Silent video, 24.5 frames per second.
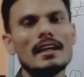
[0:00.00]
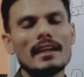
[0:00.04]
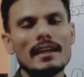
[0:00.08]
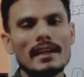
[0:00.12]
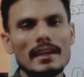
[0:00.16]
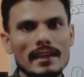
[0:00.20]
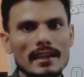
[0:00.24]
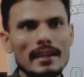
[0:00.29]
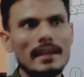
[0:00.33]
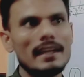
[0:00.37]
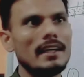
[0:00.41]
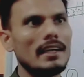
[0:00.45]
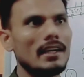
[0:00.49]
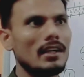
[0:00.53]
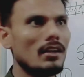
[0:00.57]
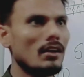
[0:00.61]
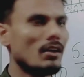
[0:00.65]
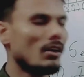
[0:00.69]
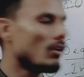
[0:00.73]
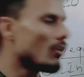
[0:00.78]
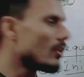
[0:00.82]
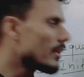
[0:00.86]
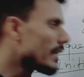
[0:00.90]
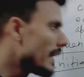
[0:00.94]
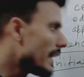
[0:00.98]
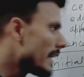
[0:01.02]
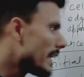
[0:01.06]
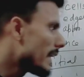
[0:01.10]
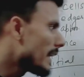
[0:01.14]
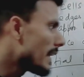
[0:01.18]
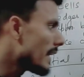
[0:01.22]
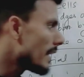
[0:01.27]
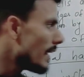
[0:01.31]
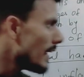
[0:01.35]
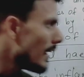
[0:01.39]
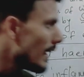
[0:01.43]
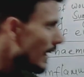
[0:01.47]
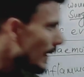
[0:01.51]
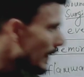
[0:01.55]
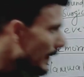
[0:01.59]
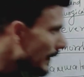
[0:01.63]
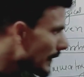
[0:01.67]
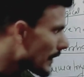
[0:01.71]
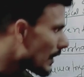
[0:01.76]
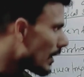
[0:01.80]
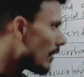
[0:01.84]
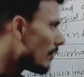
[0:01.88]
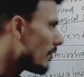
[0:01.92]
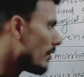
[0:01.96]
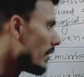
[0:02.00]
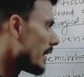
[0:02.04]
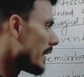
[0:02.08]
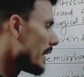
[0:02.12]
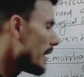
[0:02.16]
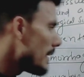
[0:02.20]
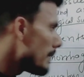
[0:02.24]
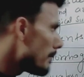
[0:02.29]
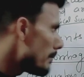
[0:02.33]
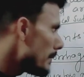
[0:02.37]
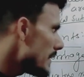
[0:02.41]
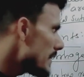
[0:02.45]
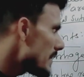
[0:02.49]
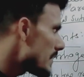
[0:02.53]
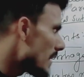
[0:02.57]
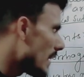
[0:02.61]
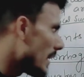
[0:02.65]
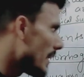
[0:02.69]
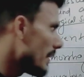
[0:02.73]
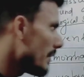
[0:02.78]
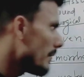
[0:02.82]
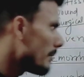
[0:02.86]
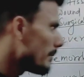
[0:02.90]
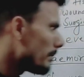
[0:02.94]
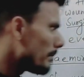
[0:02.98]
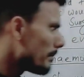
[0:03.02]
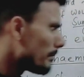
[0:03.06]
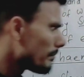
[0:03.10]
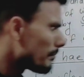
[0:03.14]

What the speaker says: healed or getting recovered. It means that